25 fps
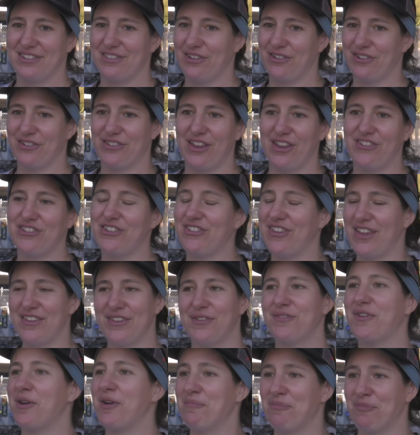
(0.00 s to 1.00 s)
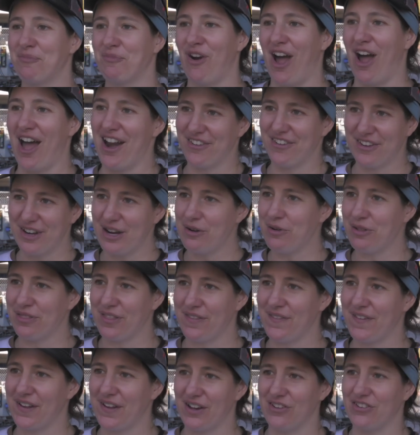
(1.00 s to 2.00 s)
There's such a sense of camaraderie
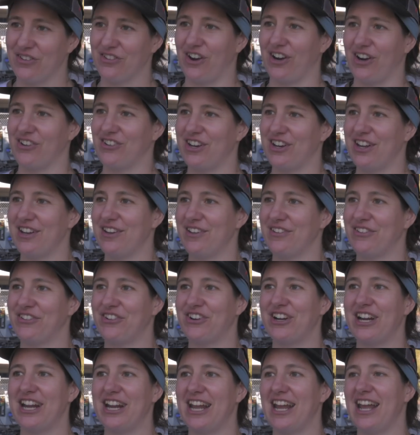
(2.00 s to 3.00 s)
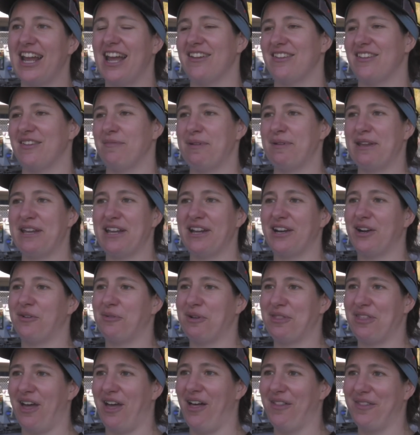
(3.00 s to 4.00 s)
within the construction industry, and to be
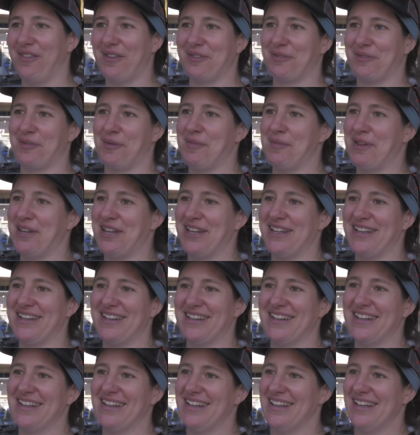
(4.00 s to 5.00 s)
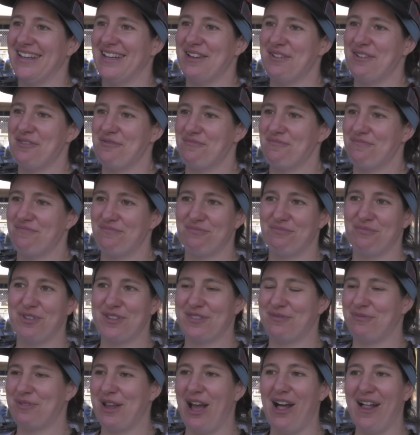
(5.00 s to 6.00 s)
here with all these women,
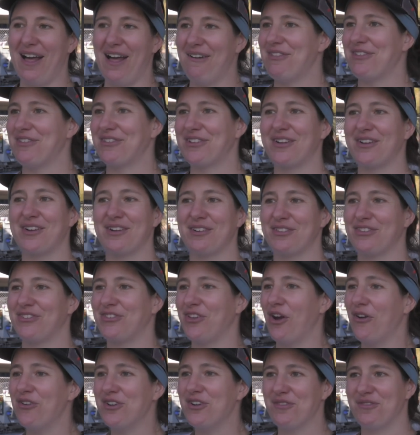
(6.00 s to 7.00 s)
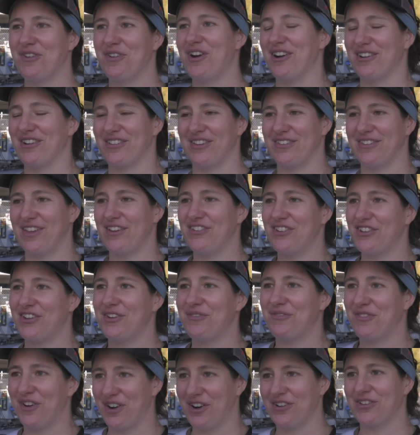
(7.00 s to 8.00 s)
we all have this so diverse. It's such a
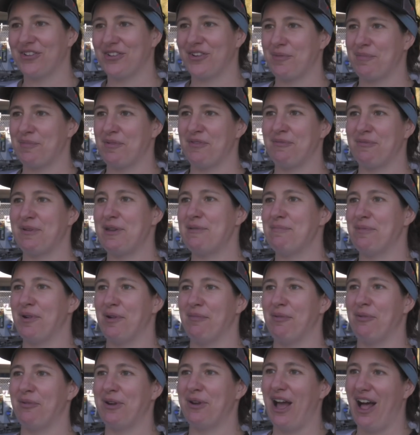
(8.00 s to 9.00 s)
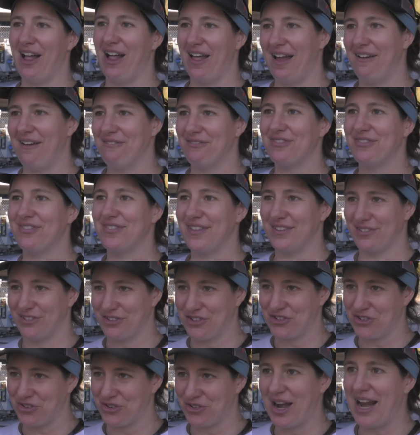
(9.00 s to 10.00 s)
diverse group of people, but we all have
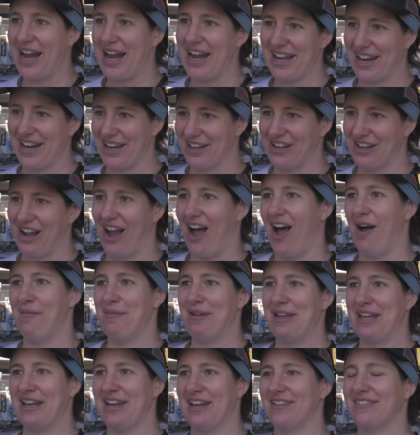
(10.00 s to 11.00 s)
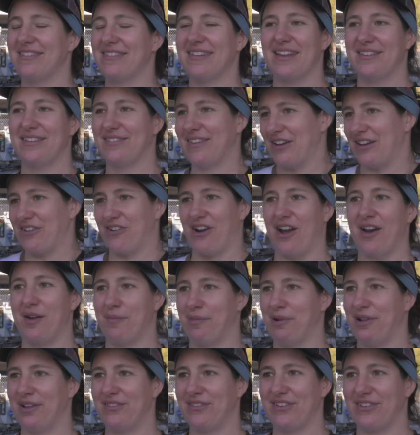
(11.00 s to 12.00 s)
this trade in common. It's
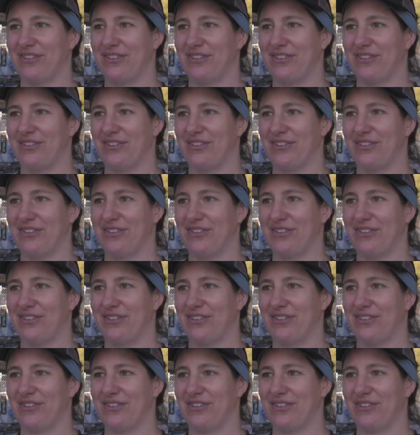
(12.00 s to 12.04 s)
incredible.